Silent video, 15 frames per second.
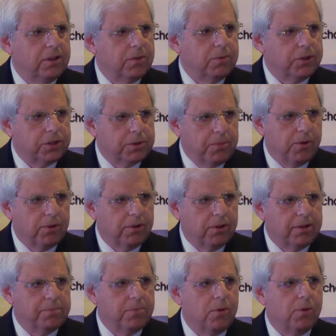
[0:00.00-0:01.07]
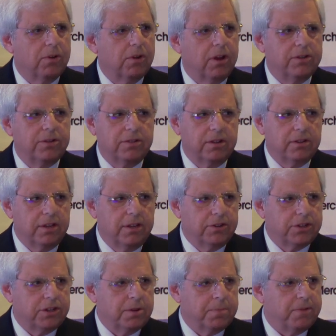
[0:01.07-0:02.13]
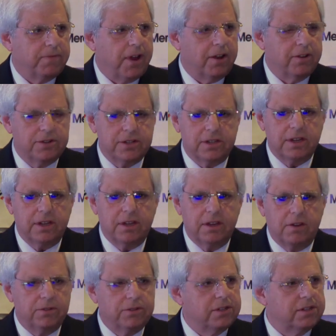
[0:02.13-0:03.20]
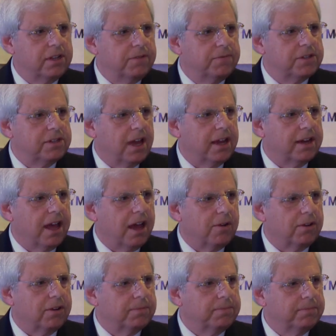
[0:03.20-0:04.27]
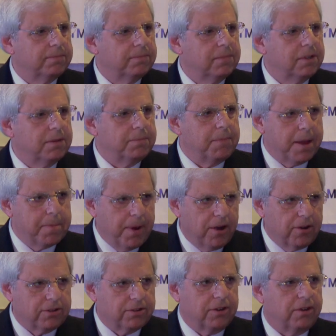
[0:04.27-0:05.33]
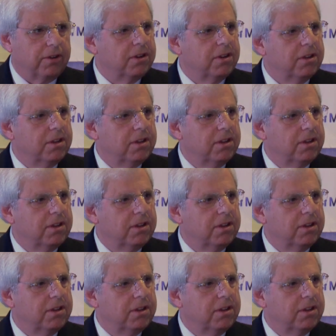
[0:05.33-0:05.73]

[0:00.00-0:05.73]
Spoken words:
which more and more under the leadership of our CEO, Steve Steinhauer, my partner,